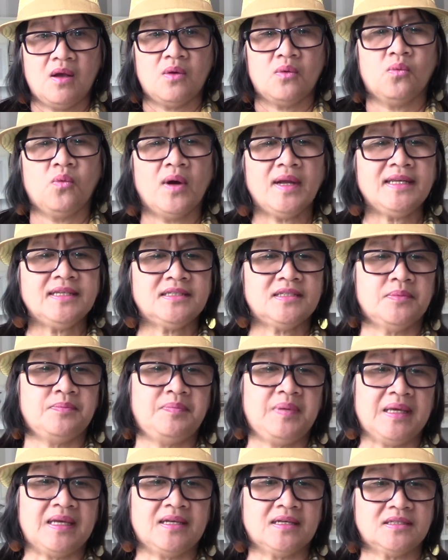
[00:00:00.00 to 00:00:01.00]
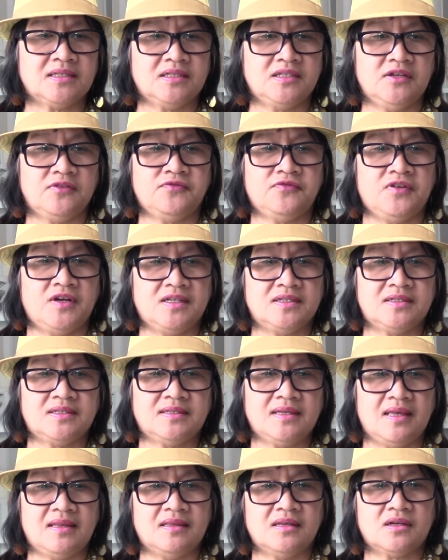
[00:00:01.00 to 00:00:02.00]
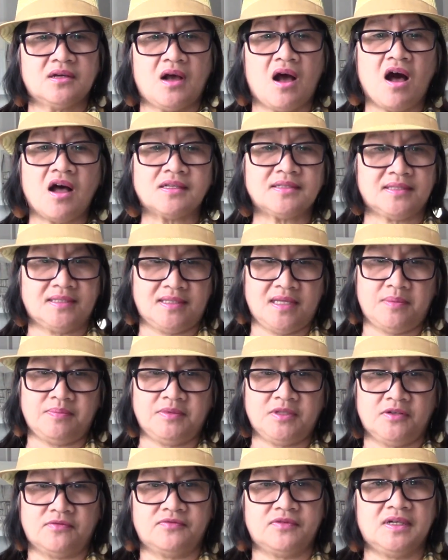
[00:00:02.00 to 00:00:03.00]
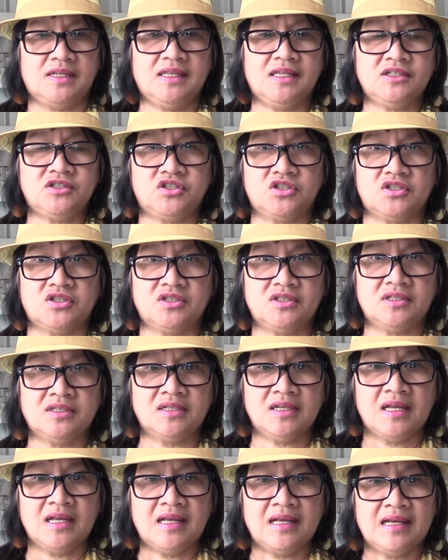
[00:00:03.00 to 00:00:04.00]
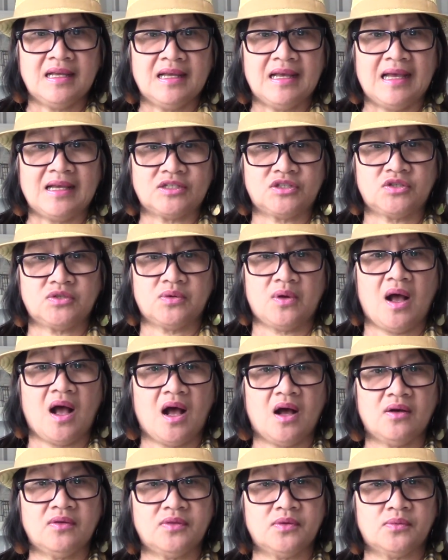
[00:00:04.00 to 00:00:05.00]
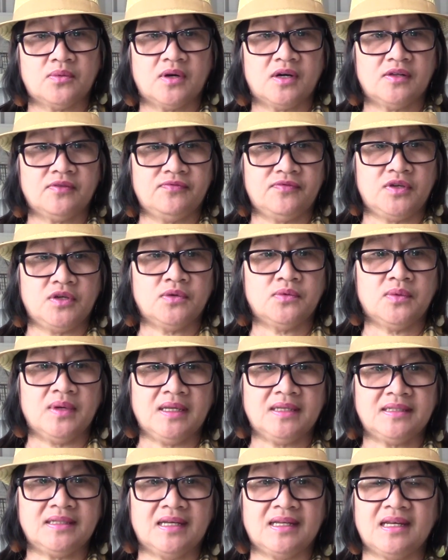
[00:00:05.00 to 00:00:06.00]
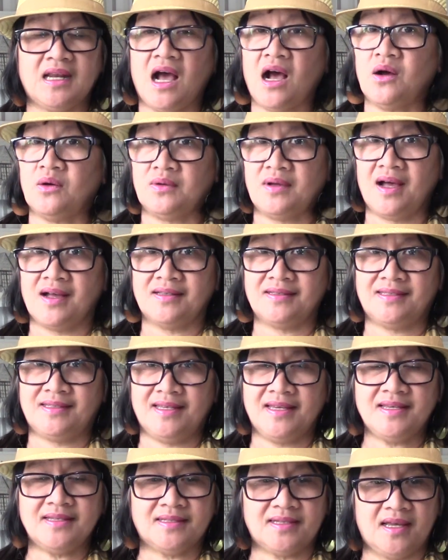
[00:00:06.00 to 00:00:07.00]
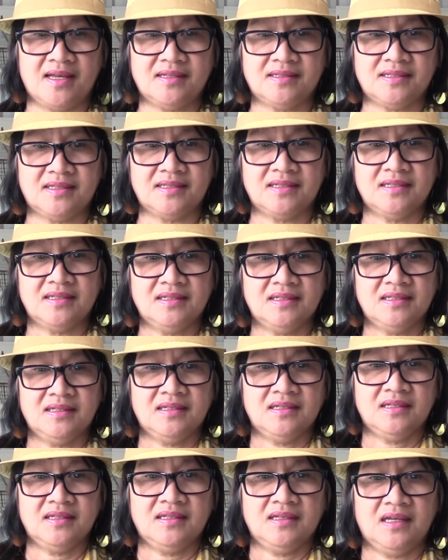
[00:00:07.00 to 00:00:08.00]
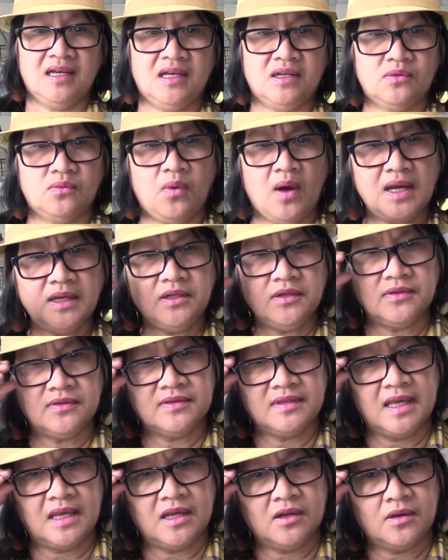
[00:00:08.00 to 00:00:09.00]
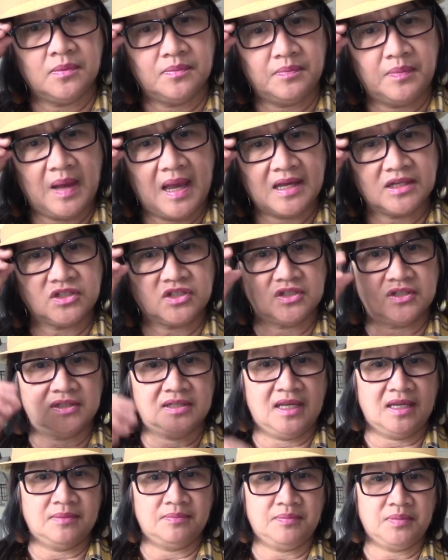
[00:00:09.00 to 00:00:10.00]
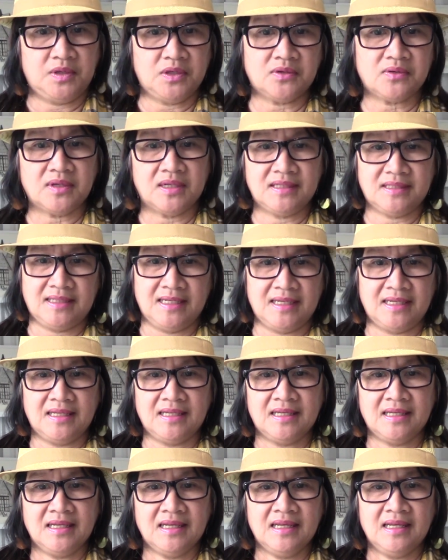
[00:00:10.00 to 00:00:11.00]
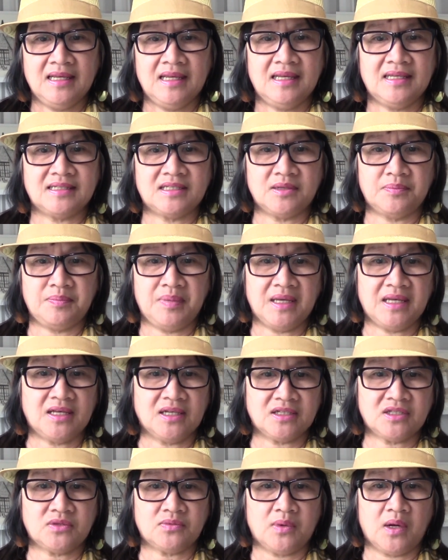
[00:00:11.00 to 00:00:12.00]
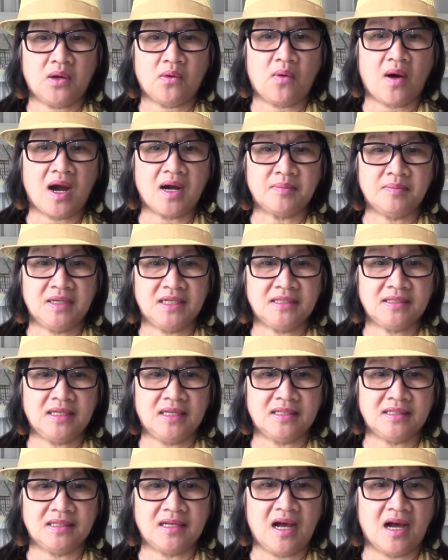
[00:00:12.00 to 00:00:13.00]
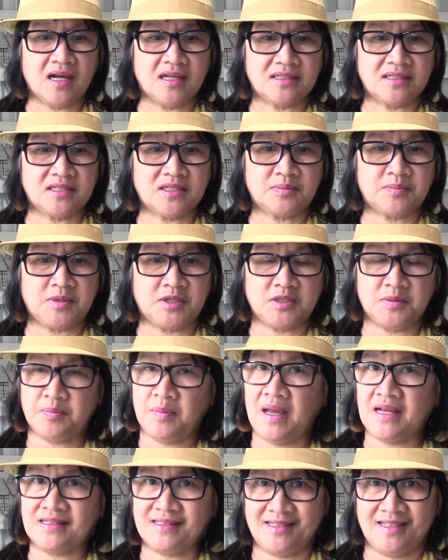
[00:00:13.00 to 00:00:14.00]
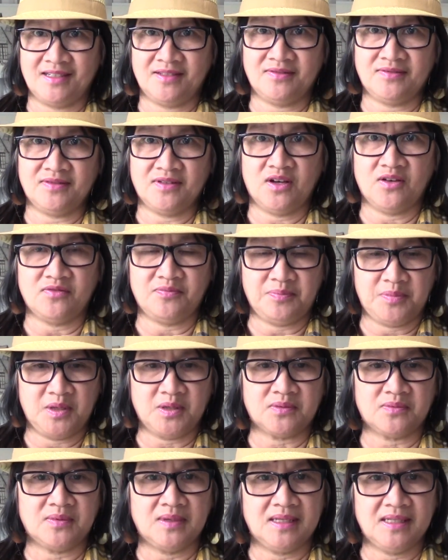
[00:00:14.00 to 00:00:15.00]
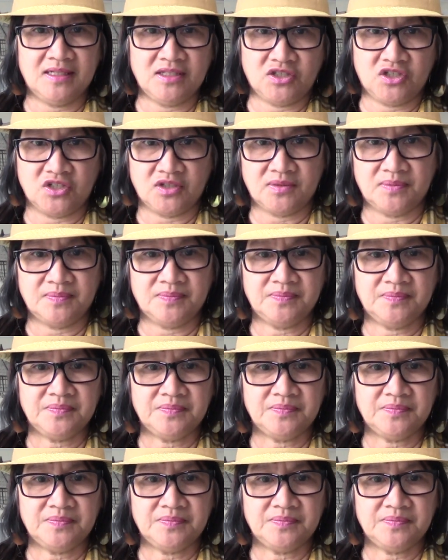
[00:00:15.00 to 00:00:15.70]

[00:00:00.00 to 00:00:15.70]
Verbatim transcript: What is the biggest difference in the concept of religion as to how the world view it and how God sees it? And why do you think compassion and purity is the biggest requirement in God's perspective of pure religion?